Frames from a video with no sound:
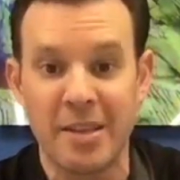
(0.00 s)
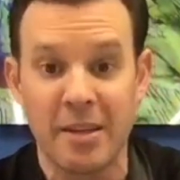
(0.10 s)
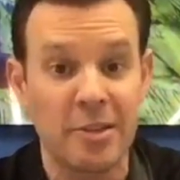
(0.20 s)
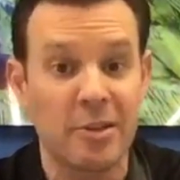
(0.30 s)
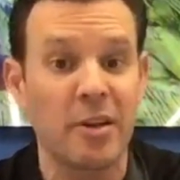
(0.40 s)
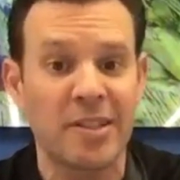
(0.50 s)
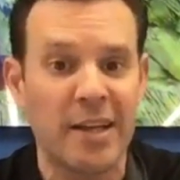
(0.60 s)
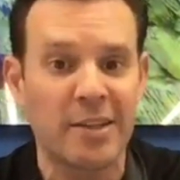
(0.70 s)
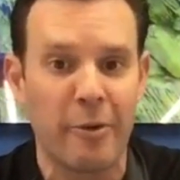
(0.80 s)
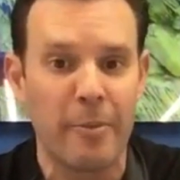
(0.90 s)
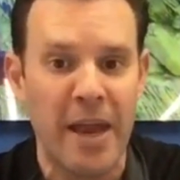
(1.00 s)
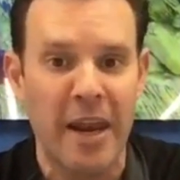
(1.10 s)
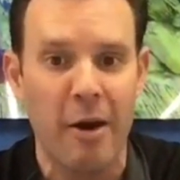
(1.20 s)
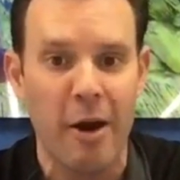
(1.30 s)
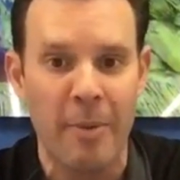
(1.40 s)
These are all stats from
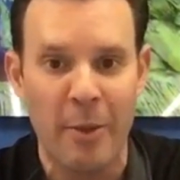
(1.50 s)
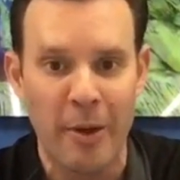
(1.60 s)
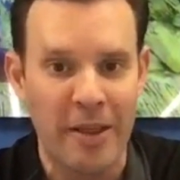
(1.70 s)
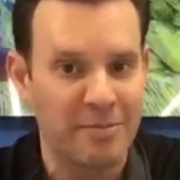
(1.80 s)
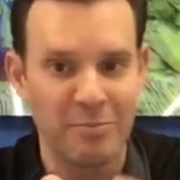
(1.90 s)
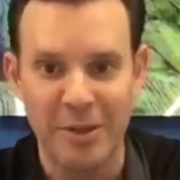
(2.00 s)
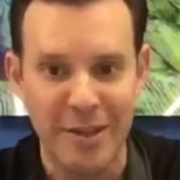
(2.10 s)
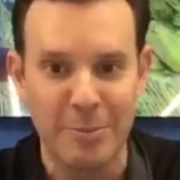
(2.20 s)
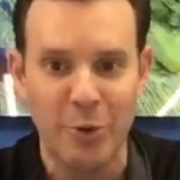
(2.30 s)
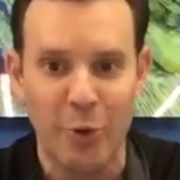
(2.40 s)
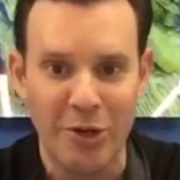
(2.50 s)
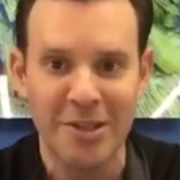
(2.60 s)
NAR, by the way, same source.